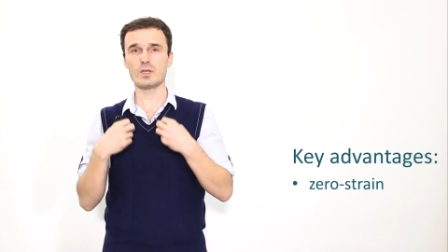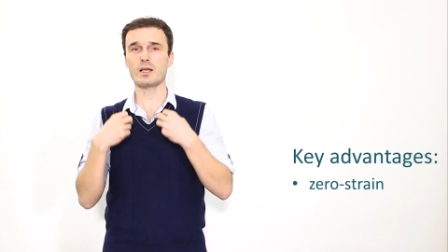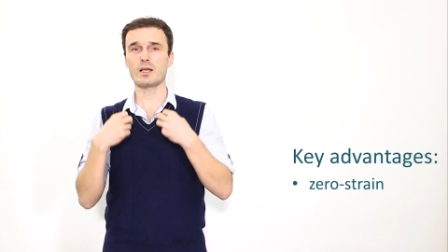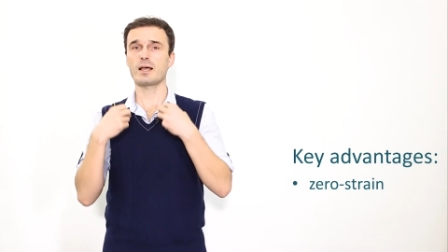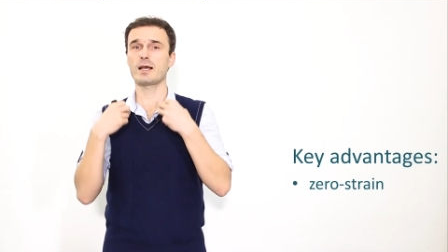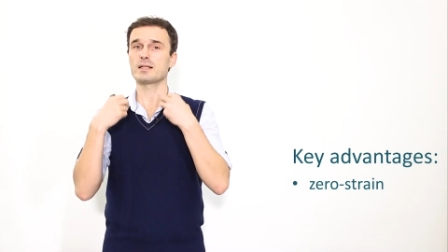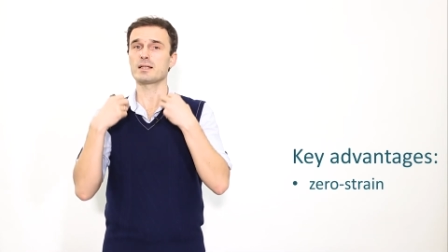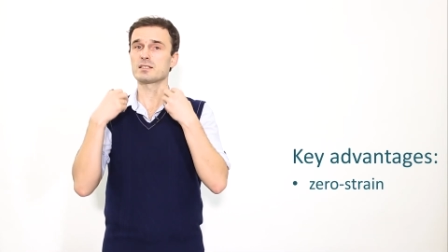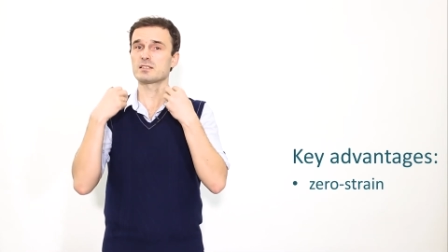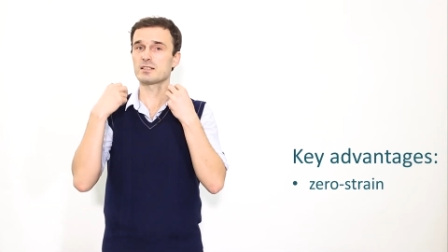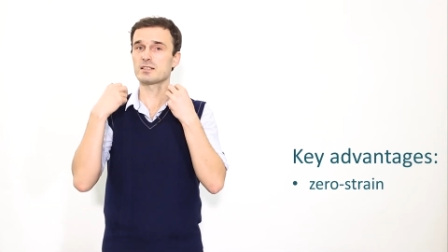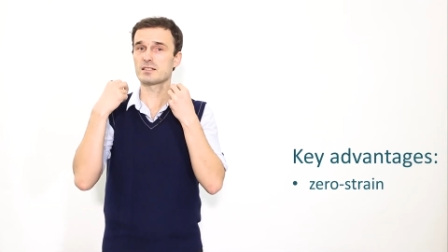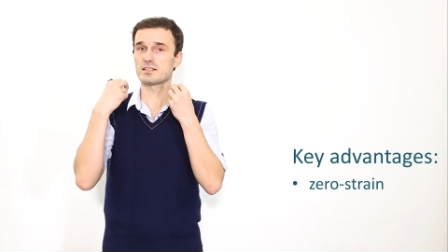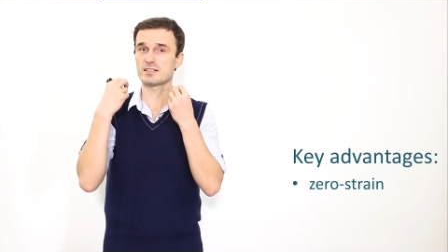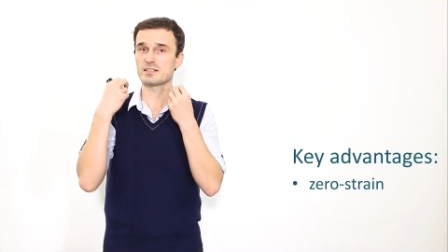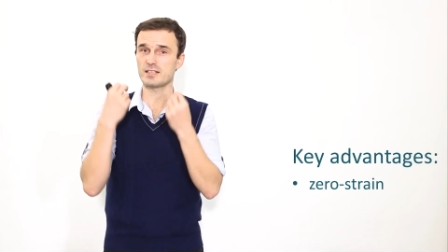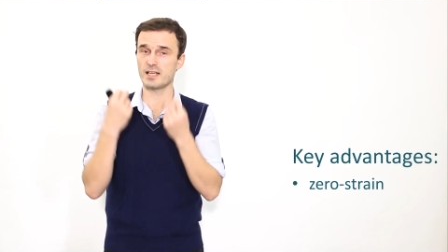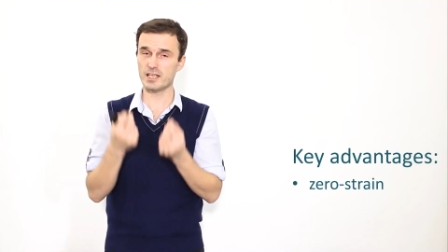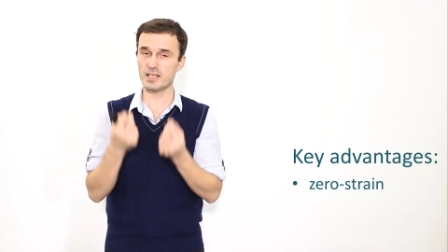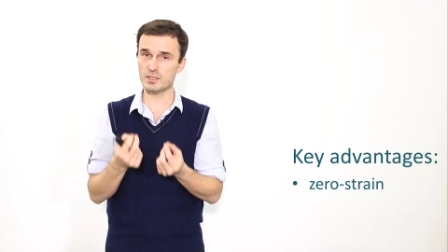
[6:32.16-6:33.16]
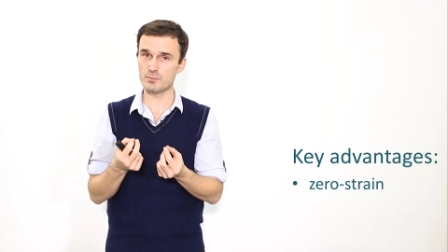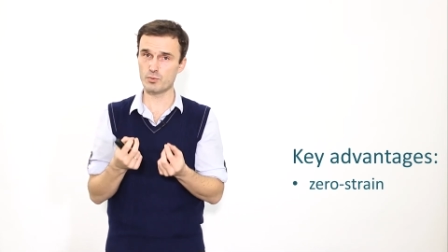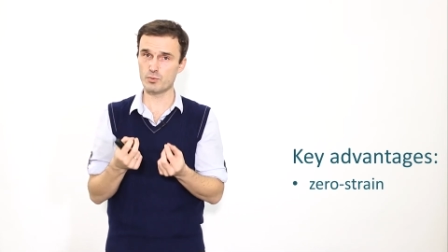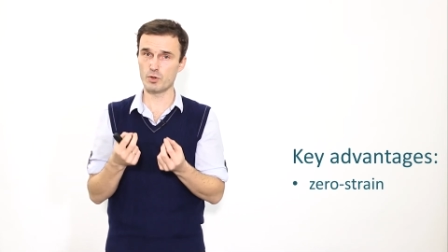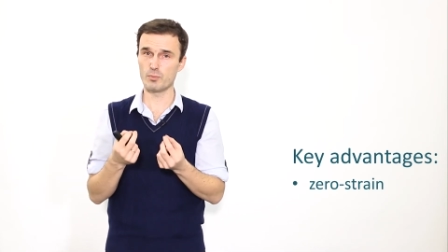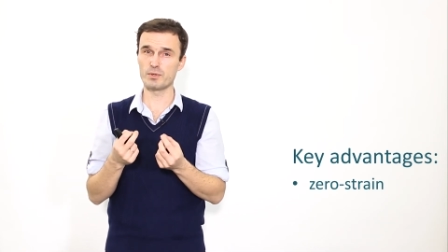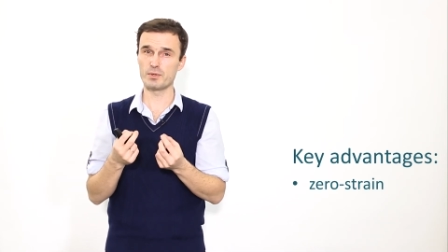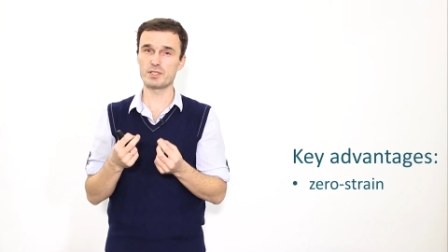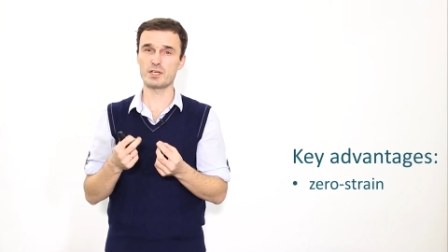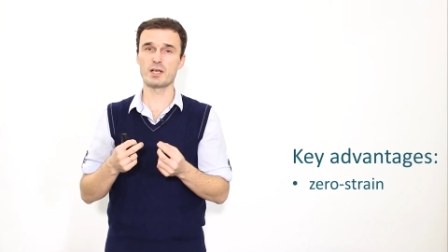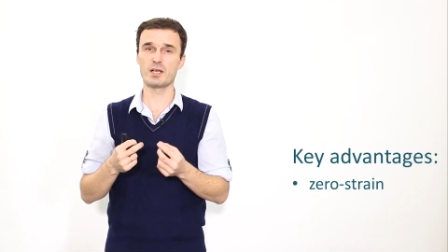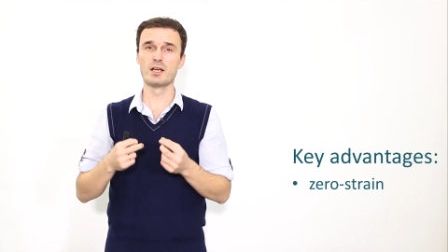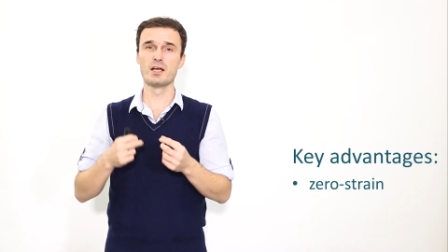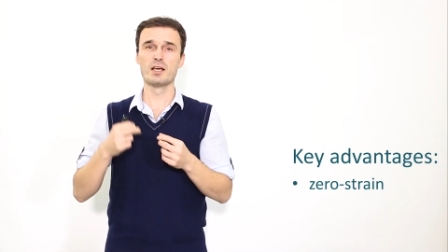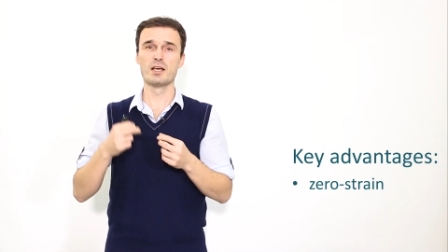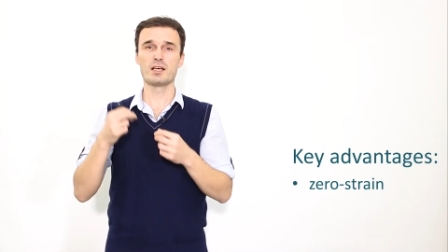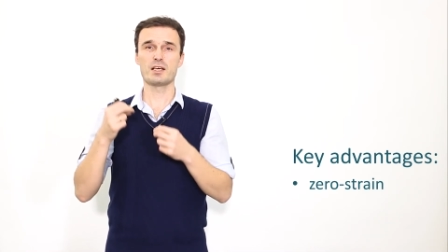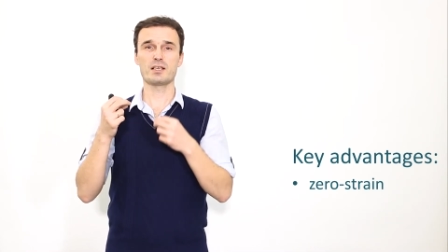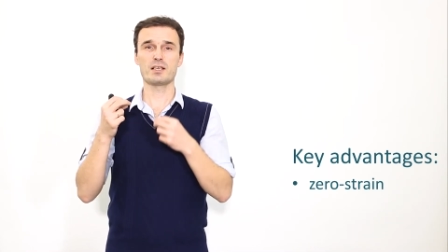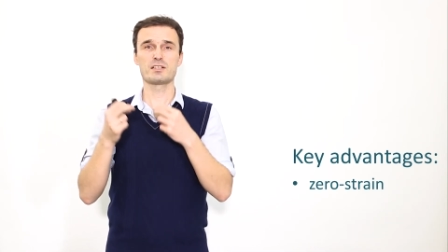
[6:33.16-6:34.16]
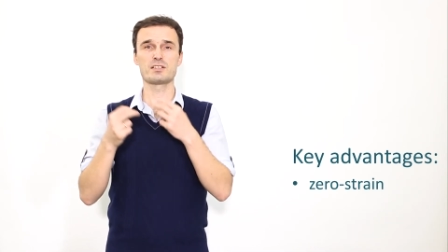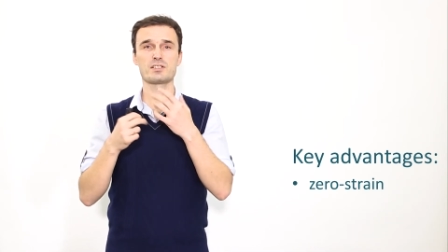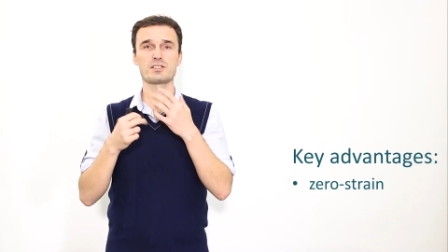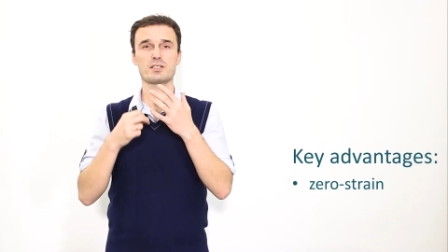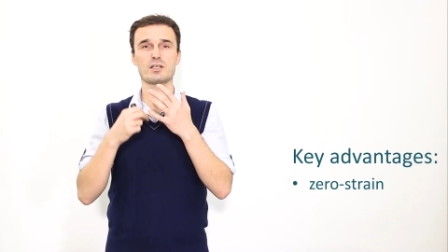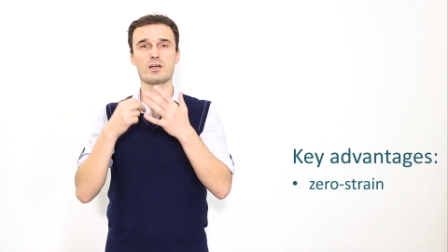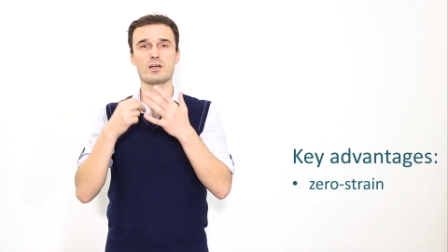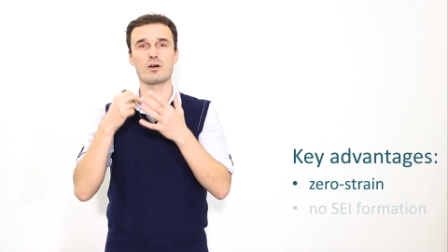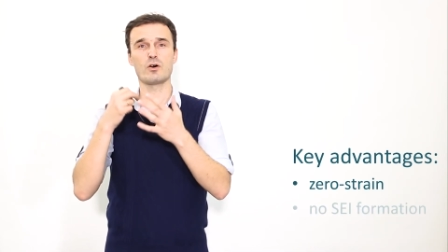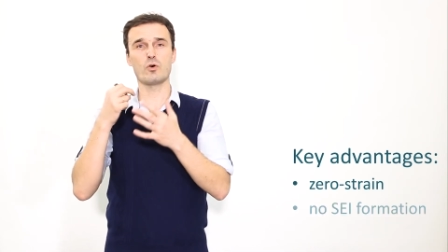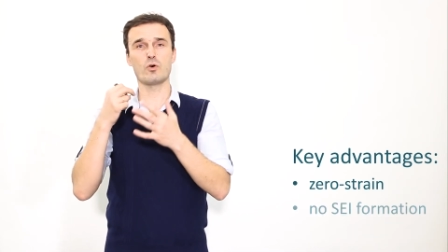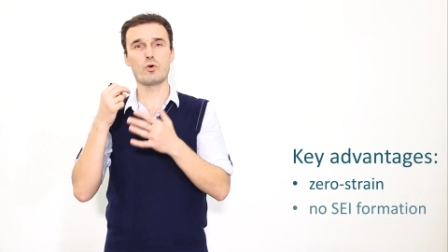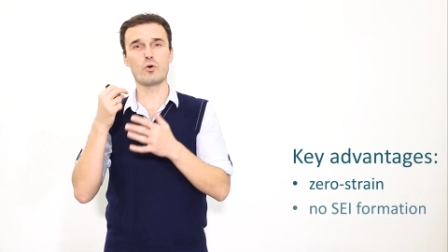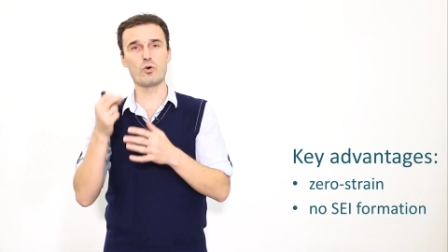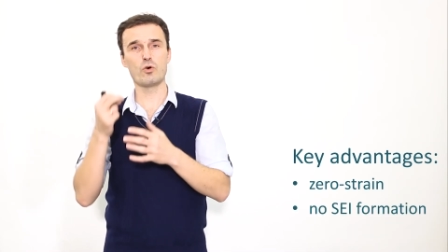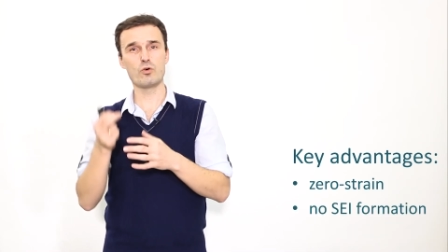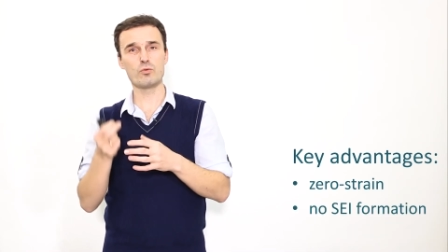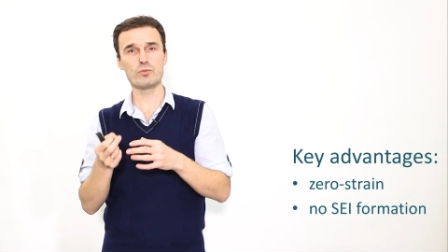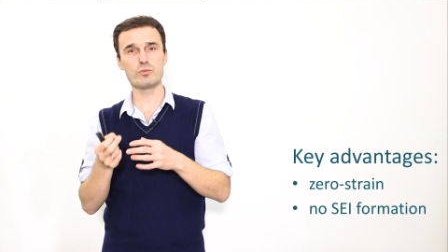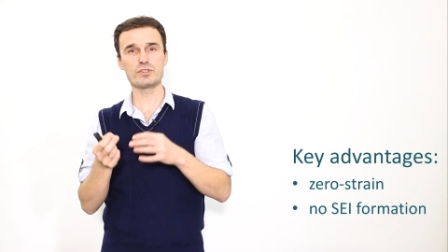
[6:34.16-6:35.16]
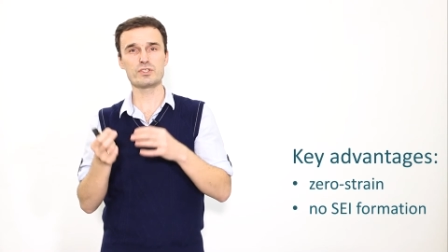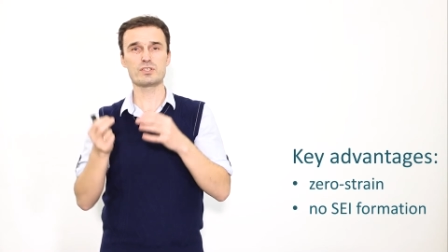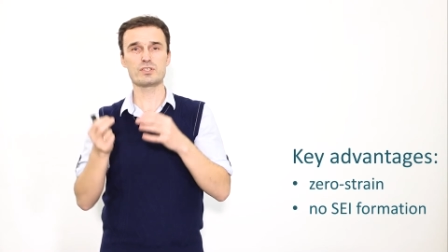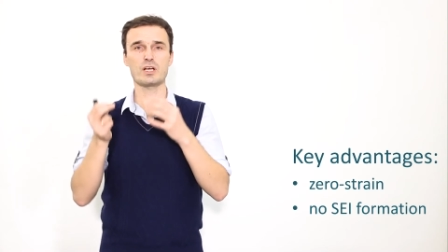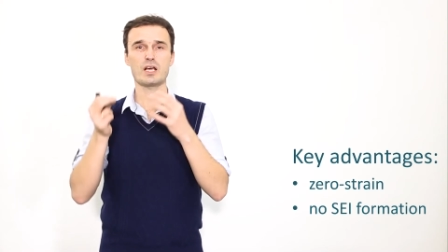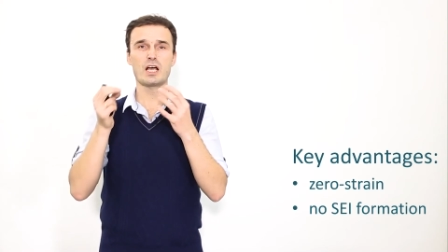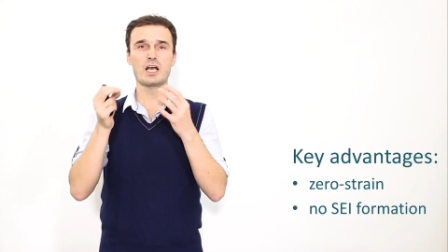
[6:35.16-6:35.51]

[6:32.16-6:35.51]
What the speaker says: And the second property is almost